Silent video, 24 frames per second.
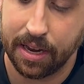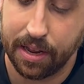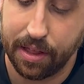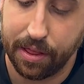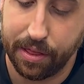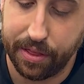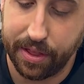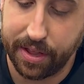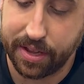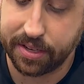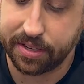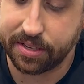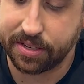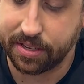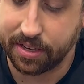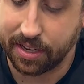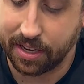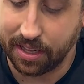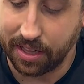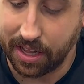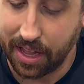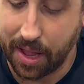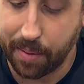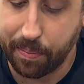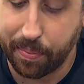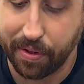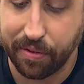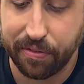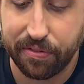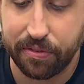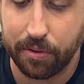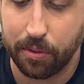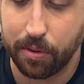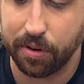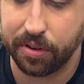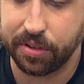This clamping
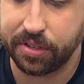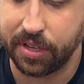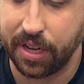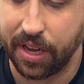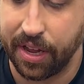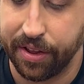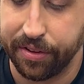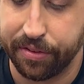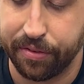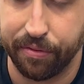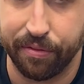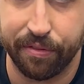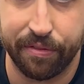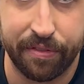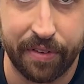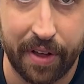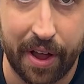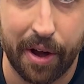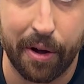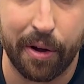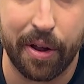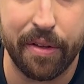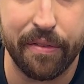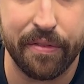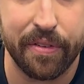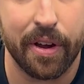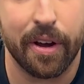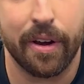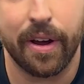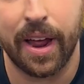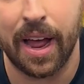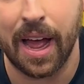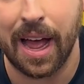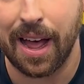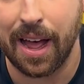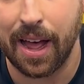force is very,
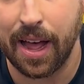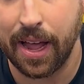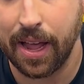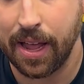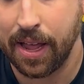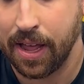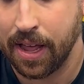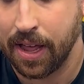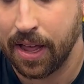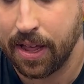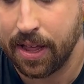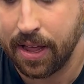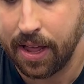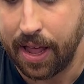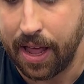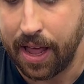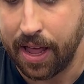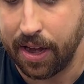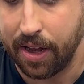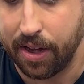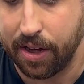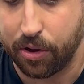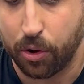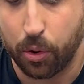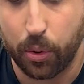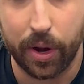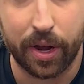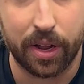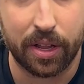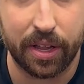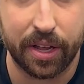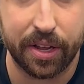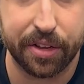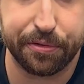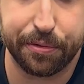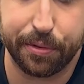very high, and it
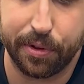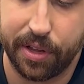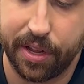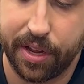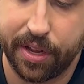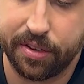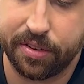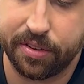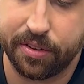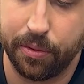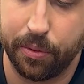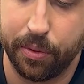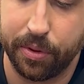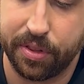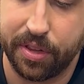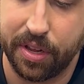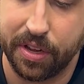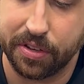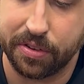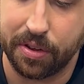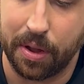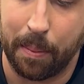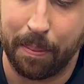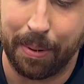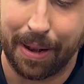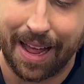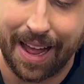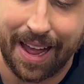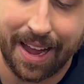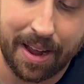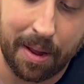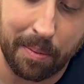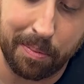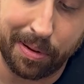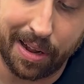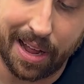quickly is released with this
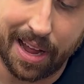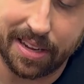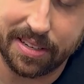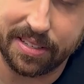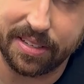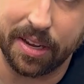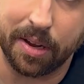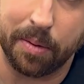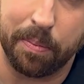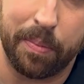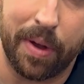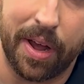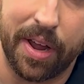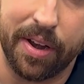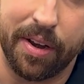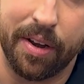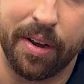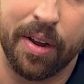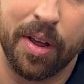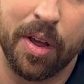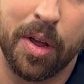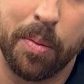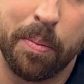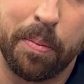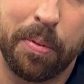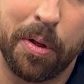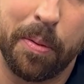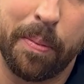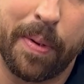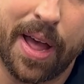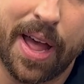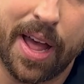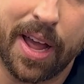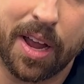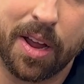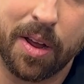black plastic button. Pull
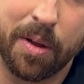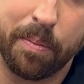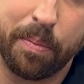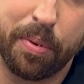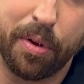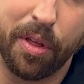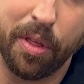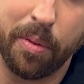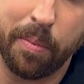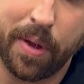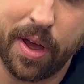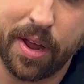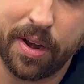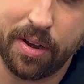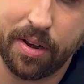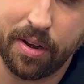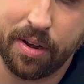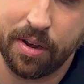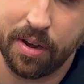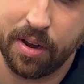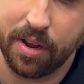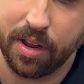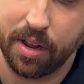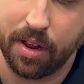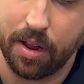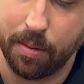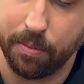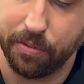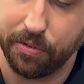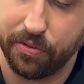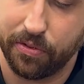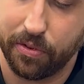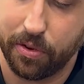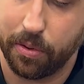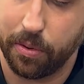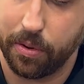back, pull the button, comes
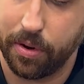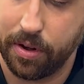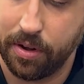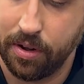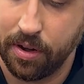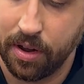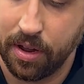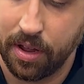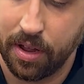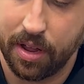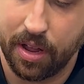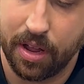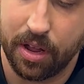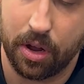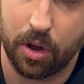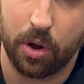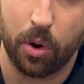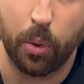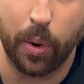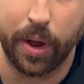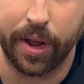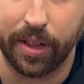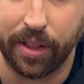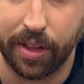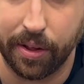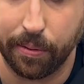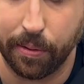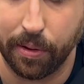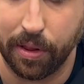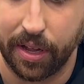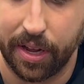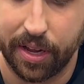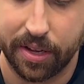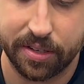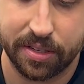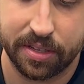forward, quickly
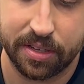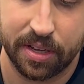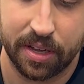released.